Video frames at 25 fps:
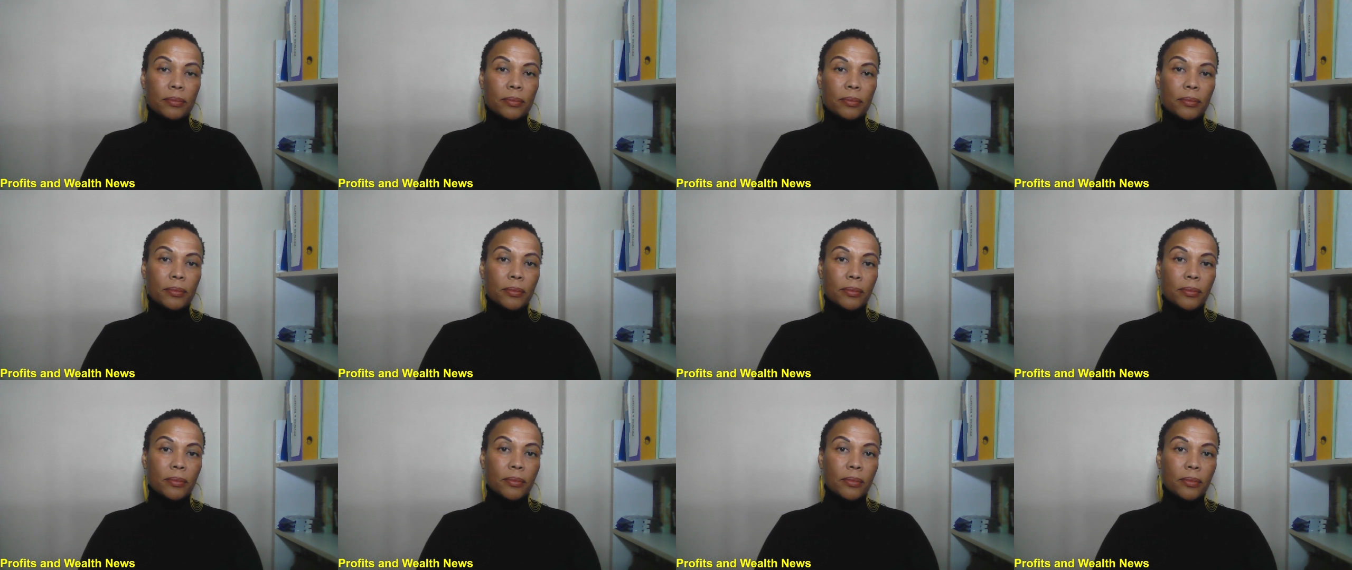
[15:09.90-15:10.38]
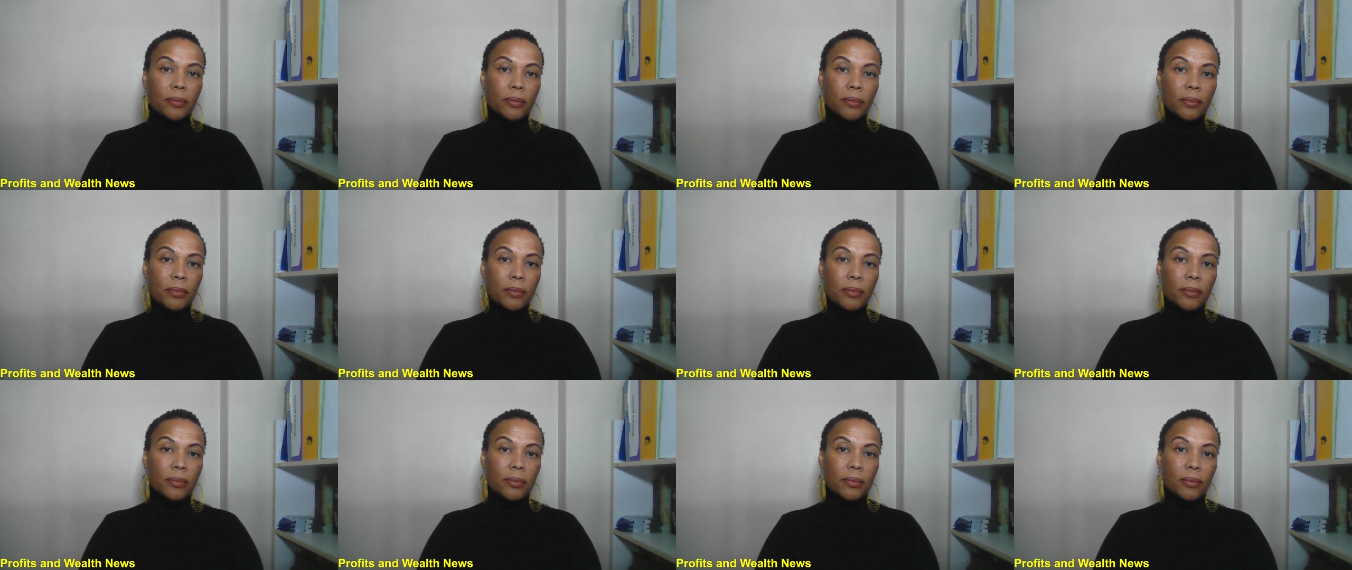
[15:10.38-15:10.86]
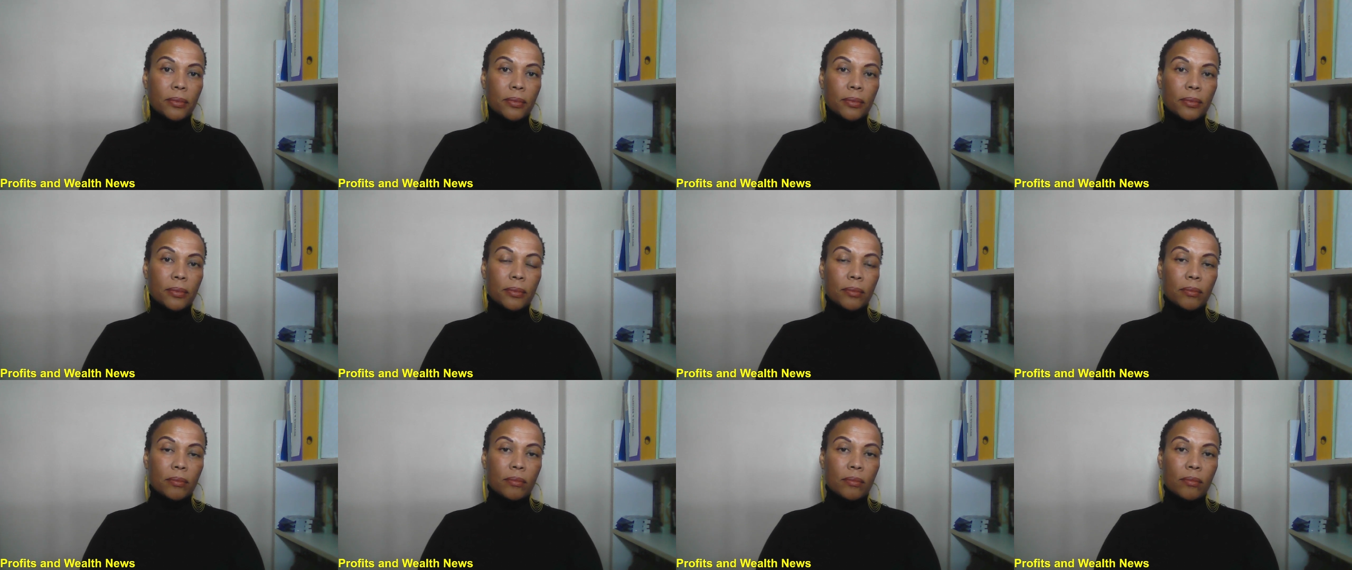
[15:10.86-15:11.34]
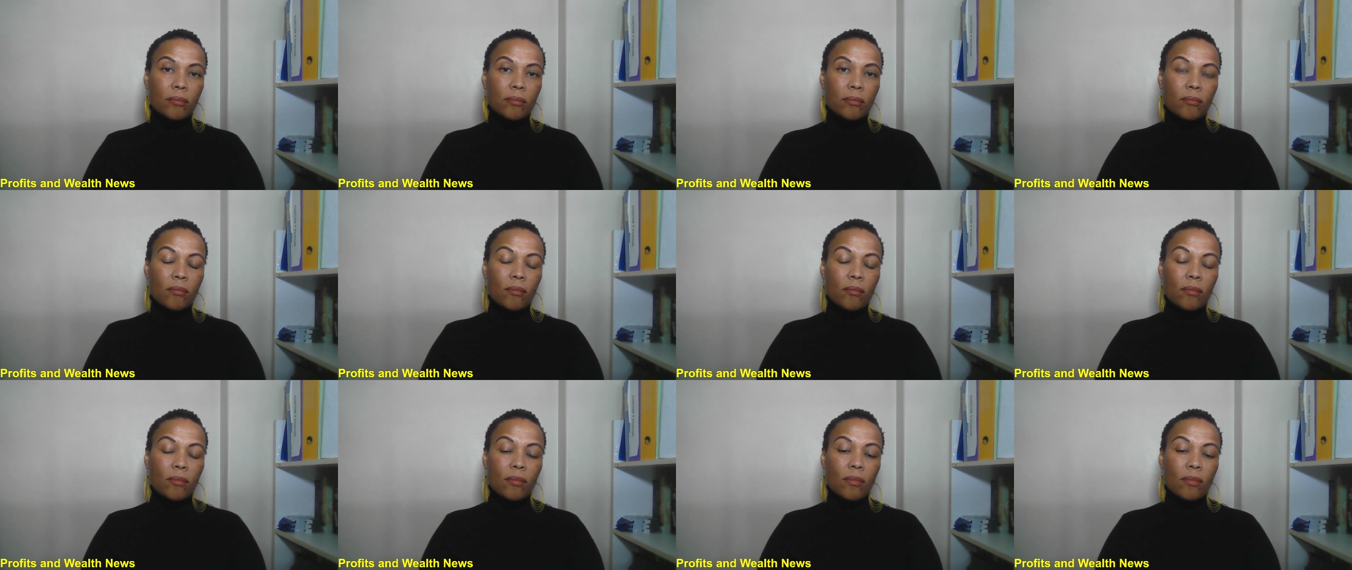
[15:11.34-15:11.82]

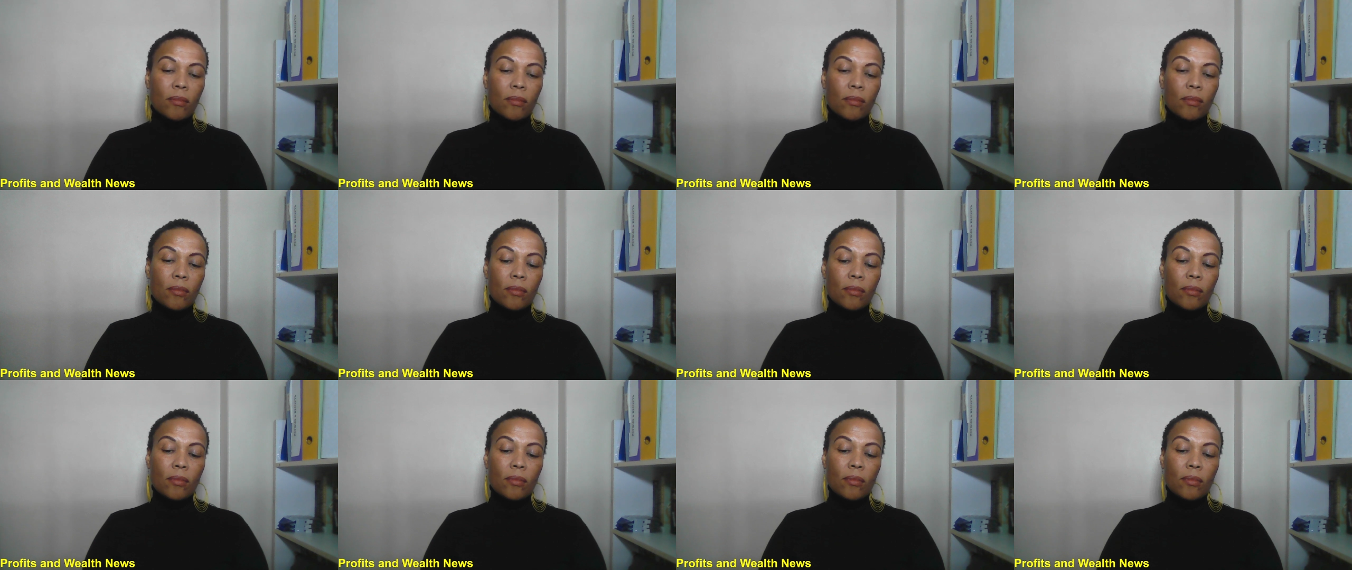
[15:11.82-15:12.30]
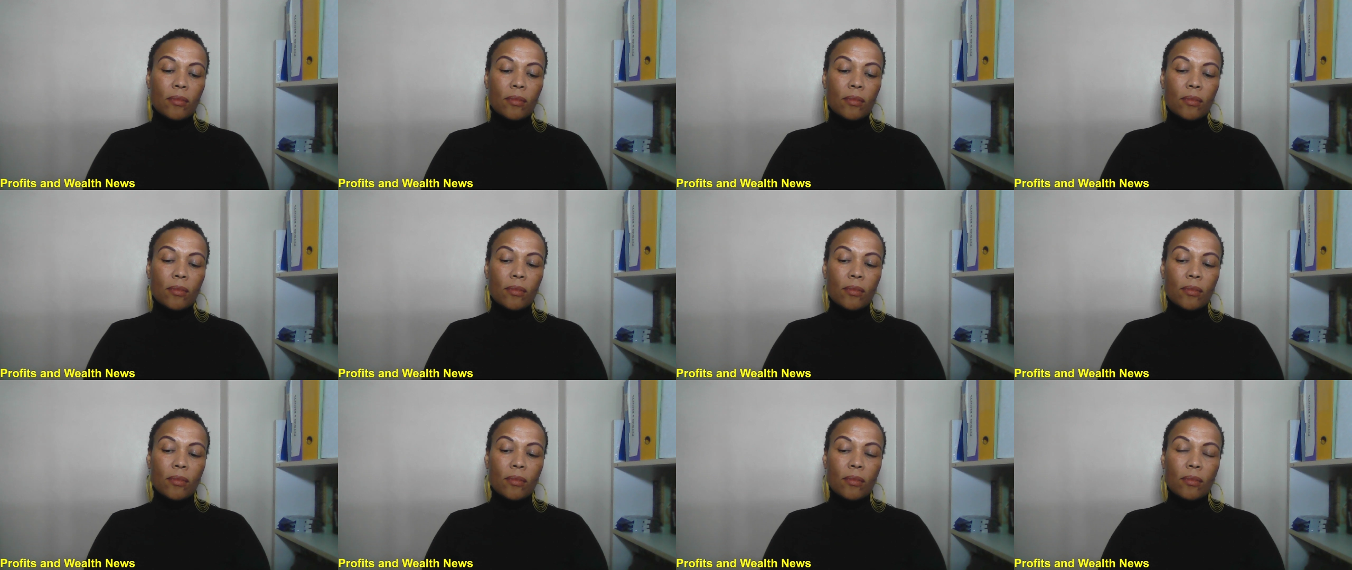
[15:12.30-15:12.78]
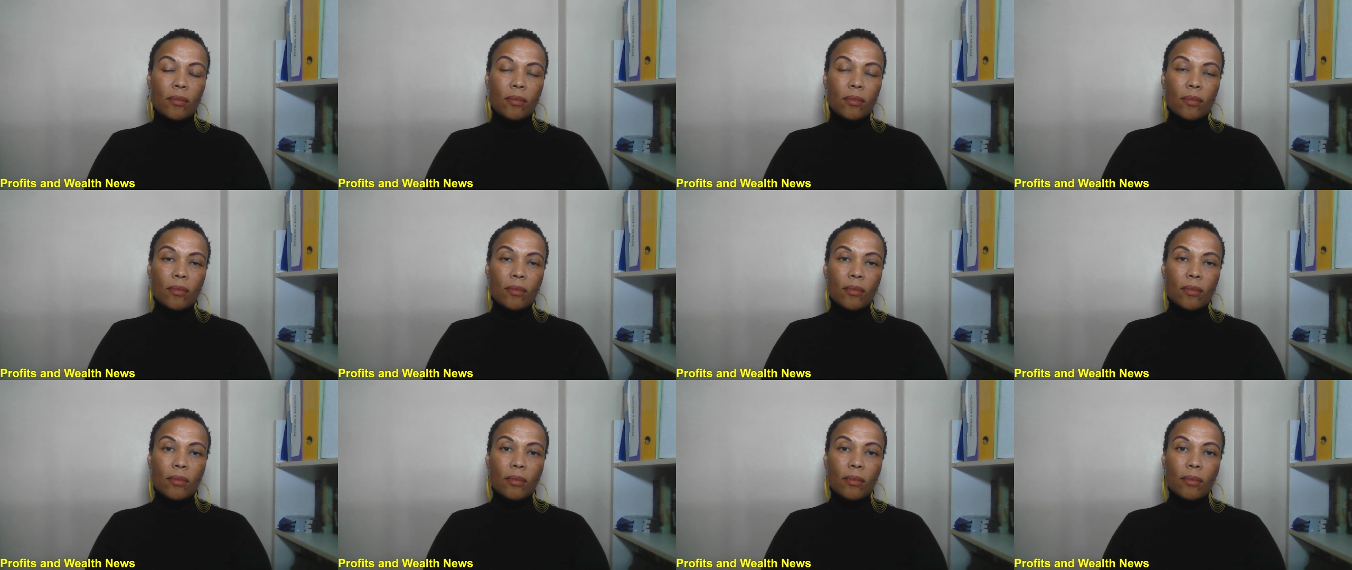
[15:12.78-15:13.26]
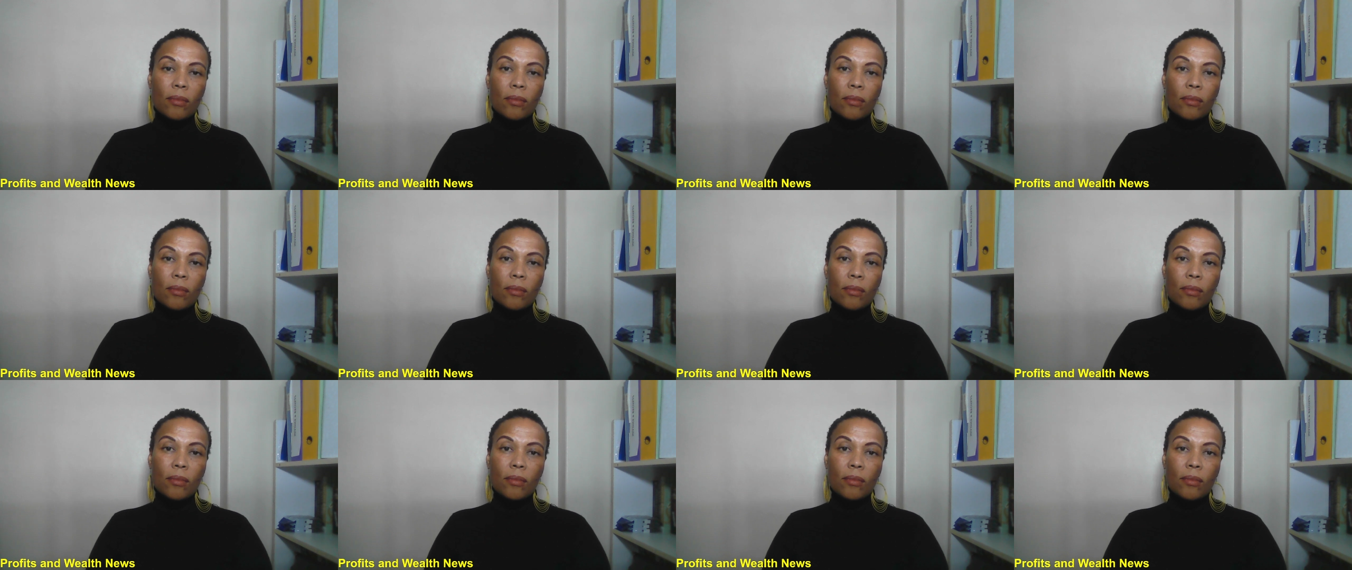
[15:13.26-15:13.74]

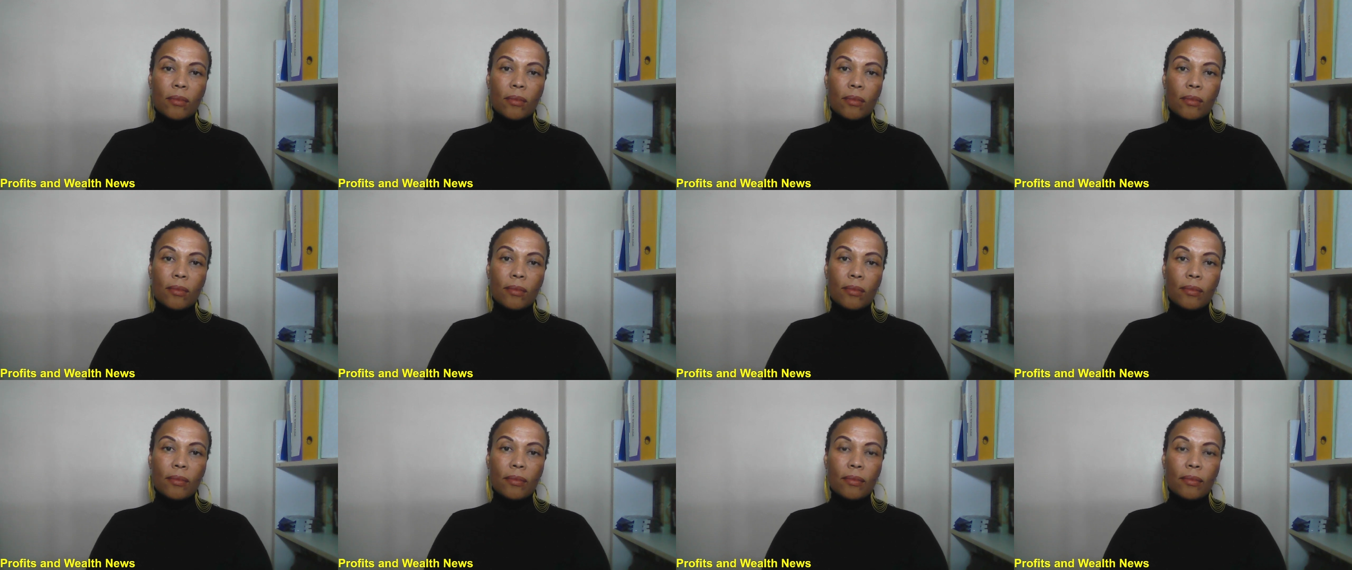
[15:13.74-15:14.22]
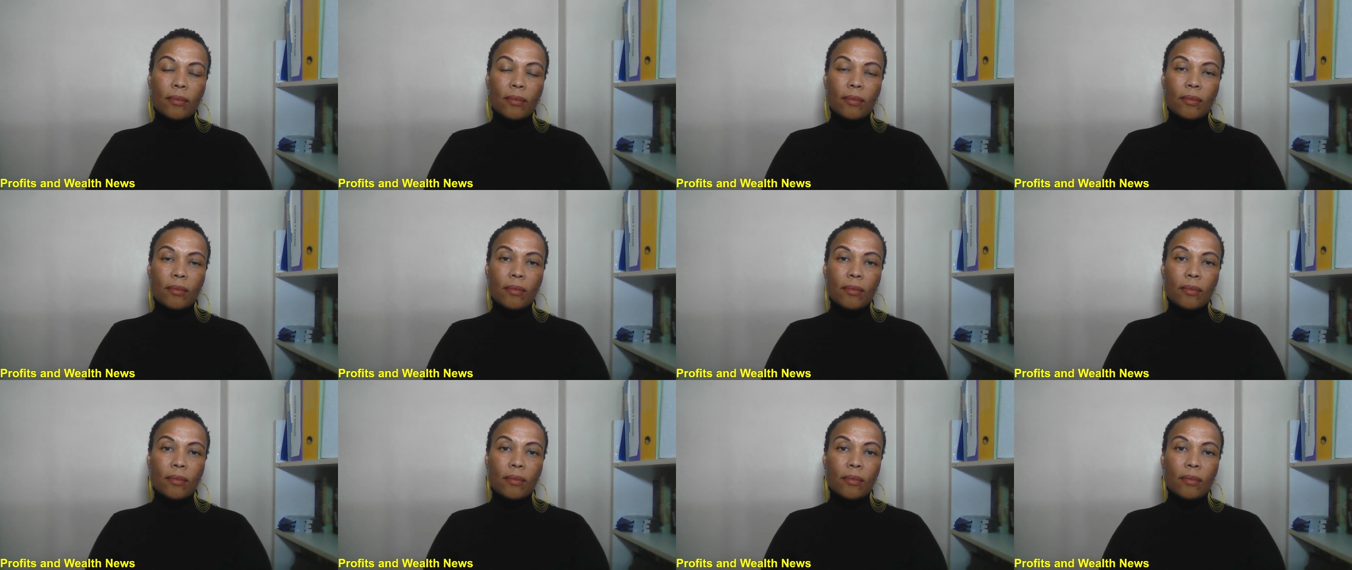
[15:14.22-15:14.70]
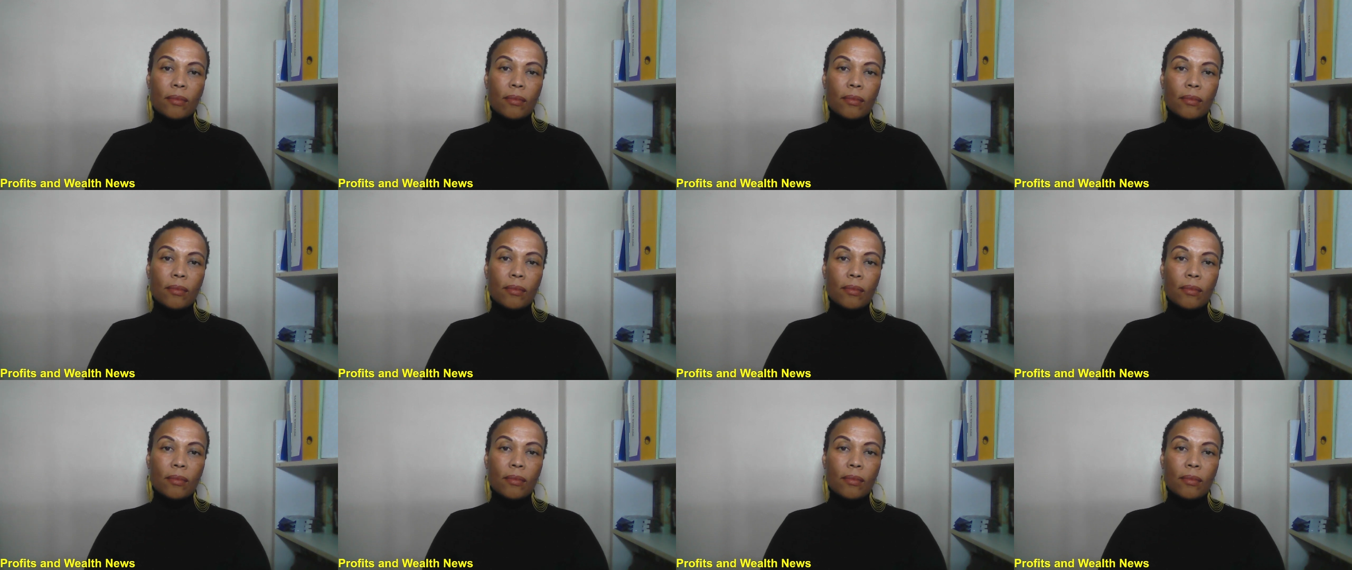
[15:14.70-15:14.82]
(silence)